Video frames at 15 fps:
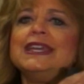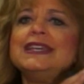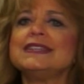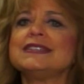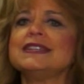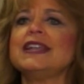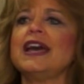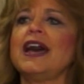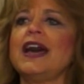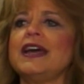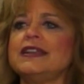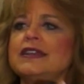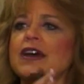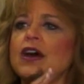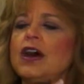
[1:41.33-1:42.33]
is
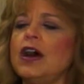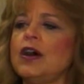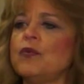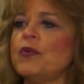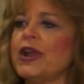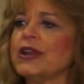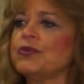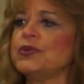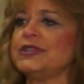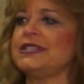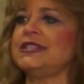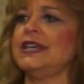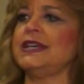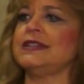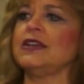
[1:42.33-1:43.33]
not a
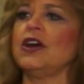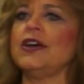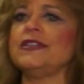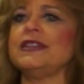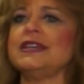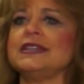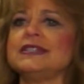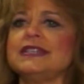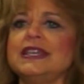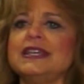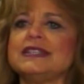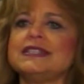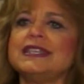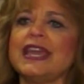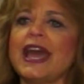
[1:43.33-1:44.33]
requisite on this.
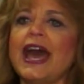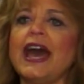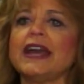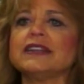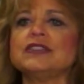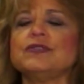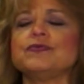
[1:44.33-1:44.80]
It's the act